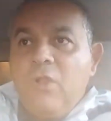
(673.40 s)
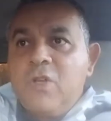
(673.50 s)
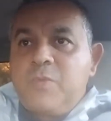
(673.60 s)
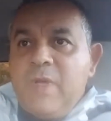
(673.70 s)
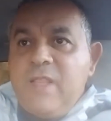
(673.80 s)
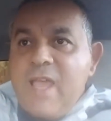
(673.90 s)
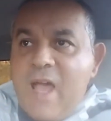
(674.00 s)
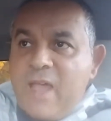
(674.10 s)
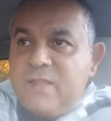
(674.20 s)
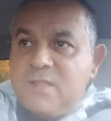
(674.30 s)
looks me in the
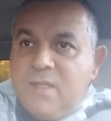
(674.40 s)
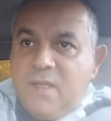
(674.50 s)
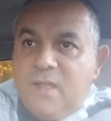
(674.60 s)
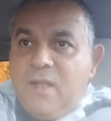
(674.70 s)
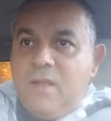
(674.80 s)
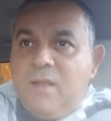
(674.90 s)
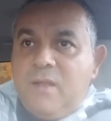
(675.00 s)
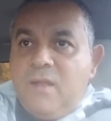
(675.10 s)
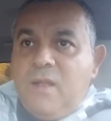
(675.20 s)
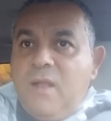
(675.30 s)
eyes,
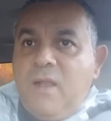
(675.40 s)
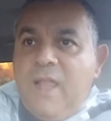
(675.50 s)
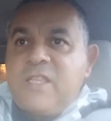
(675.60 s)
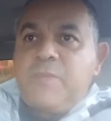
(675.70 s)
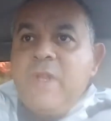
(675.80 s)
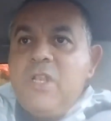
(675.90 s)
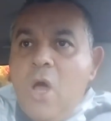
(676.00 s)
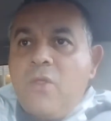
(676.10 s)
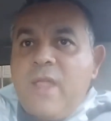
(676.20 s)
lets me know